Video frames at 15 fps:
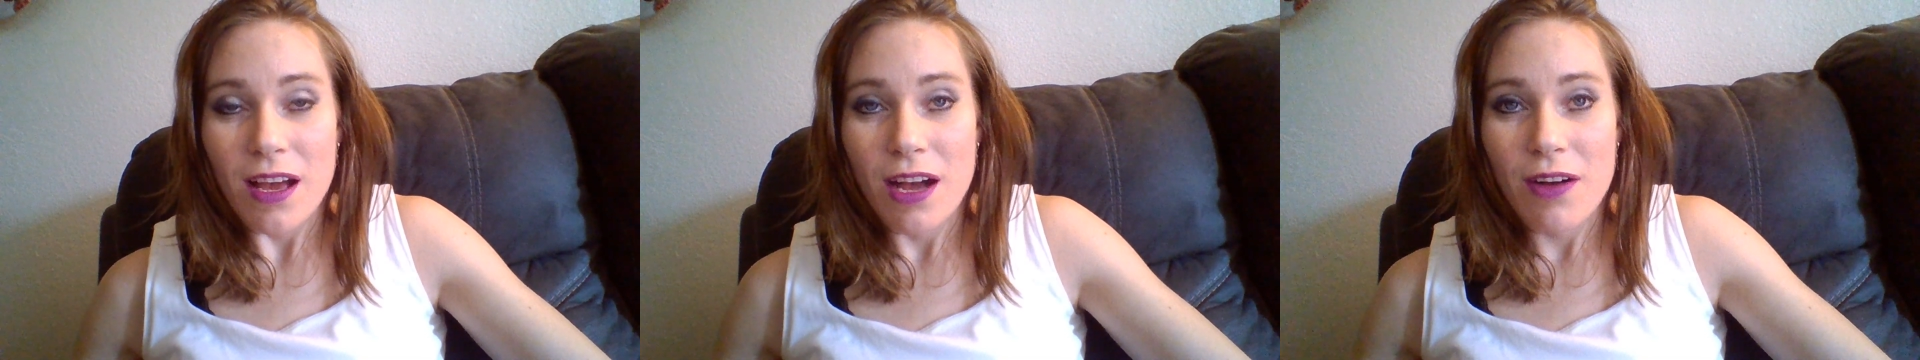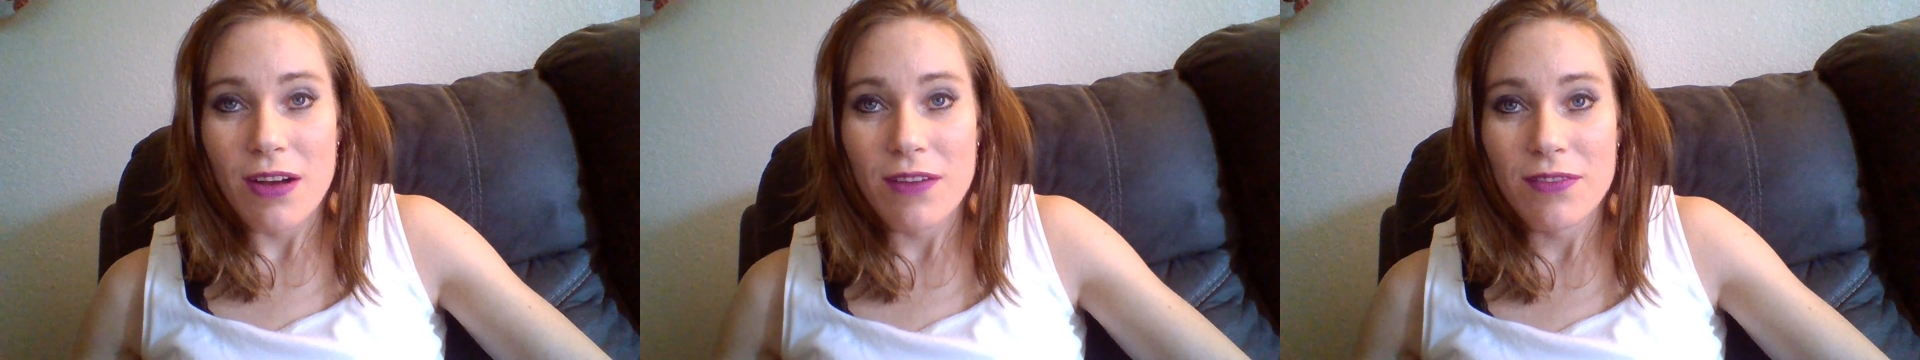
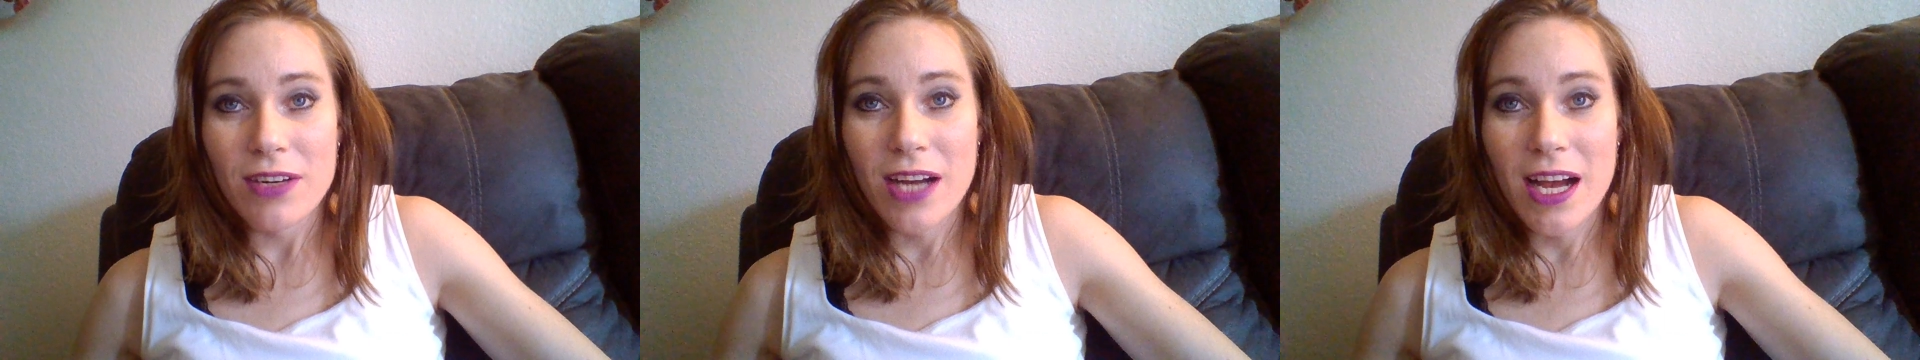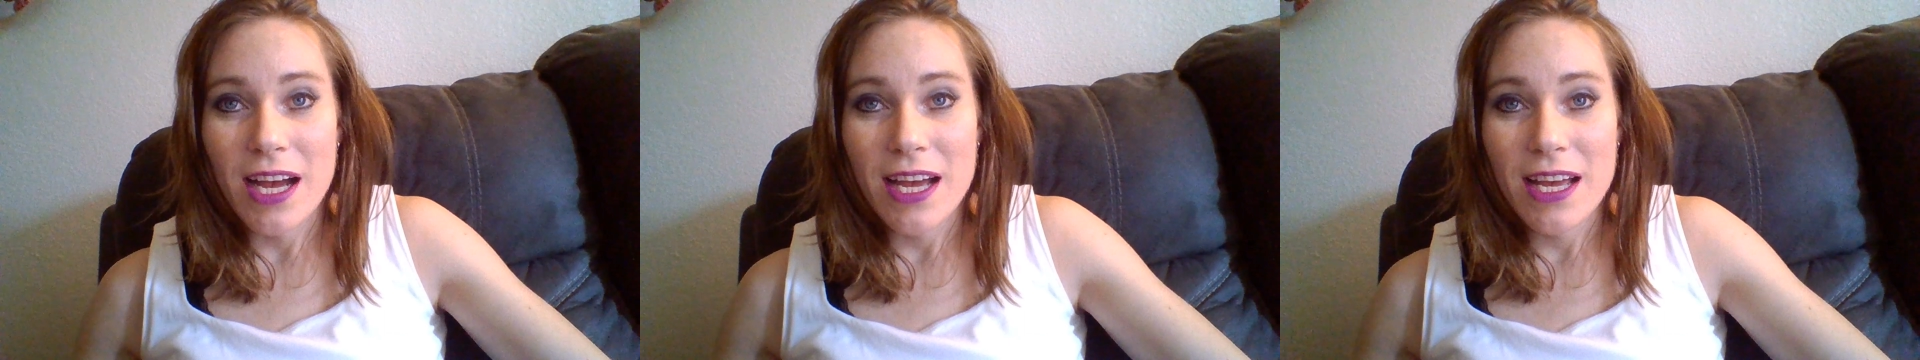
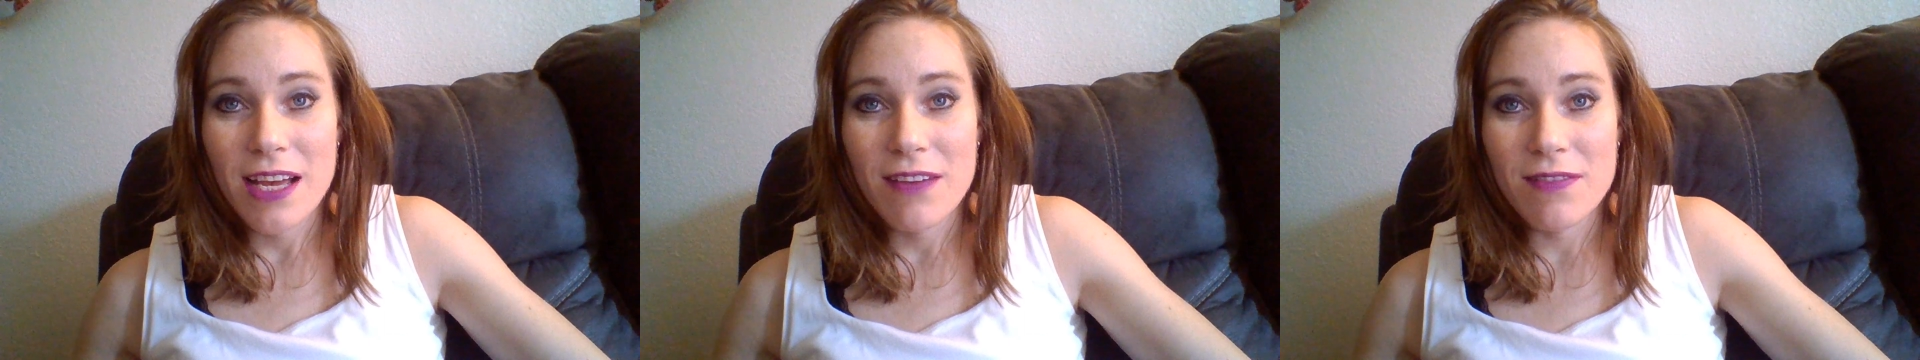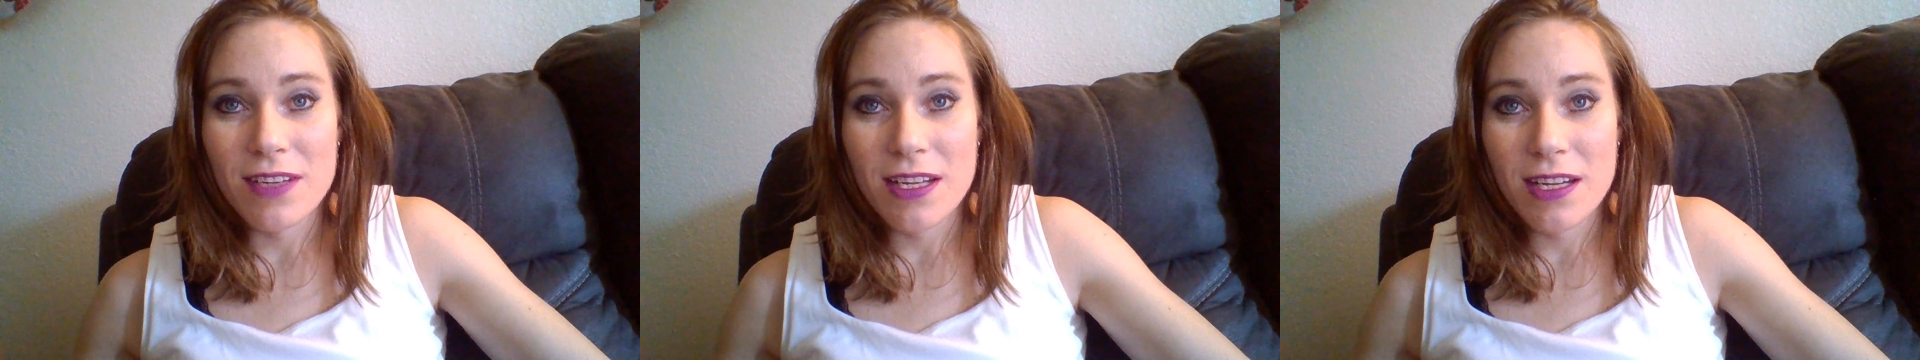However, I
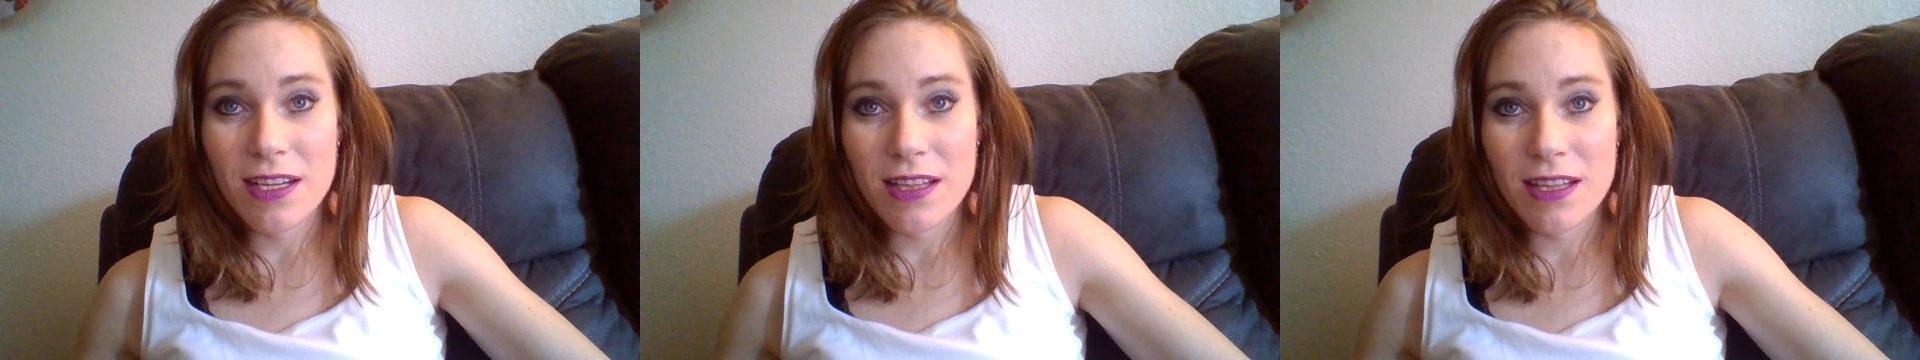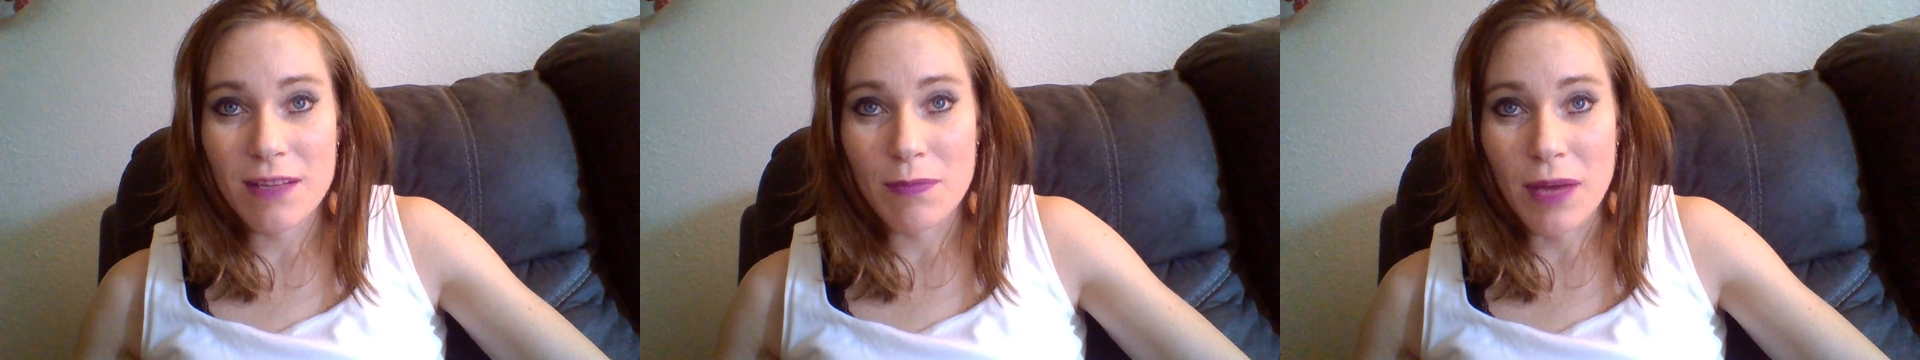have
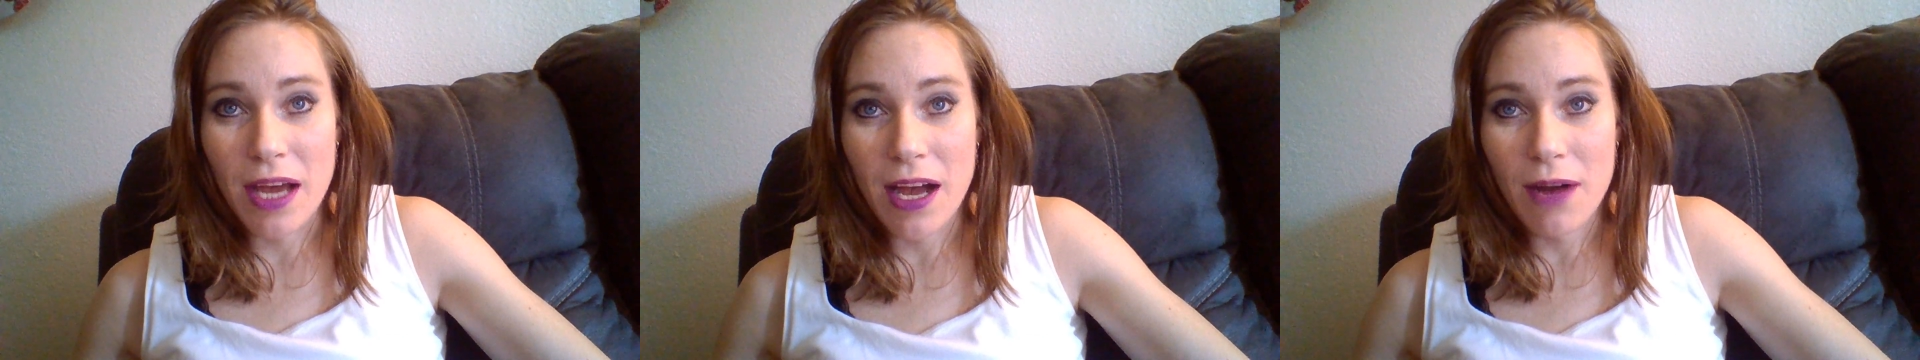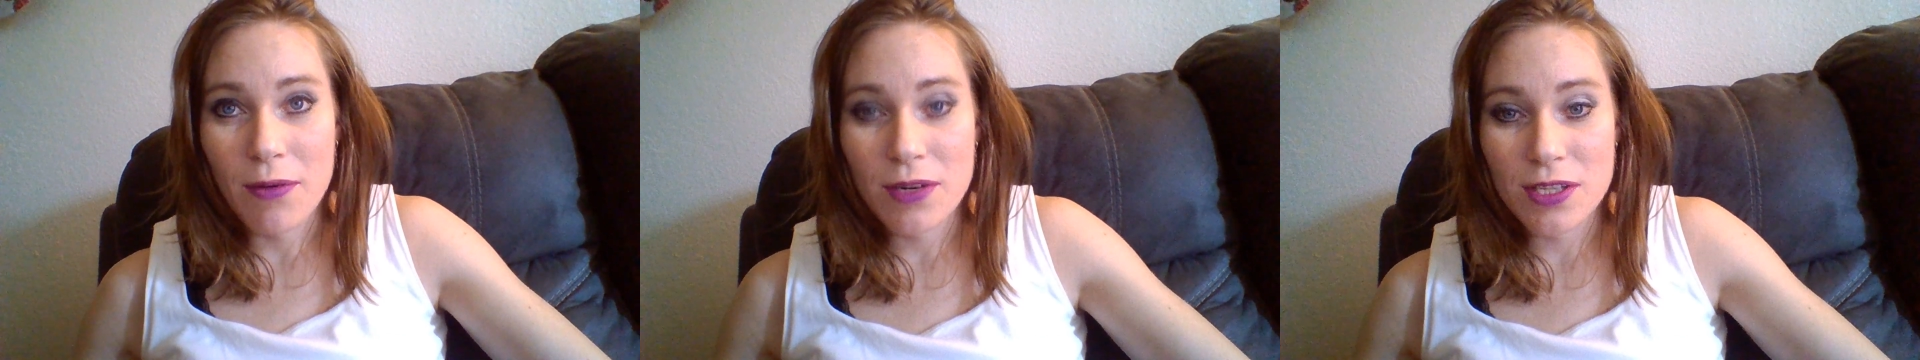needed the
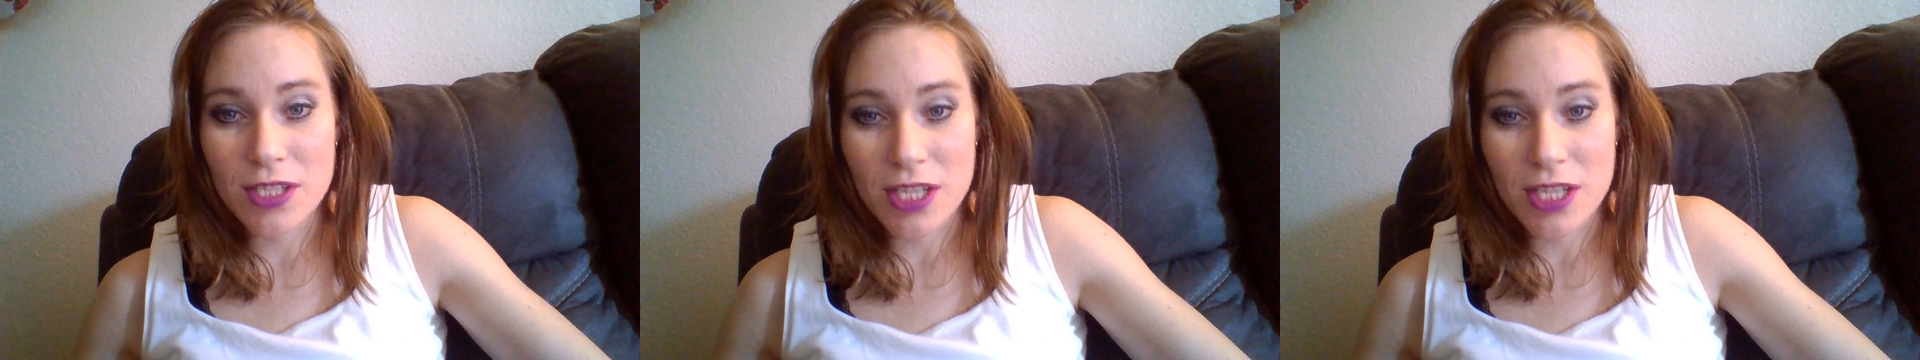power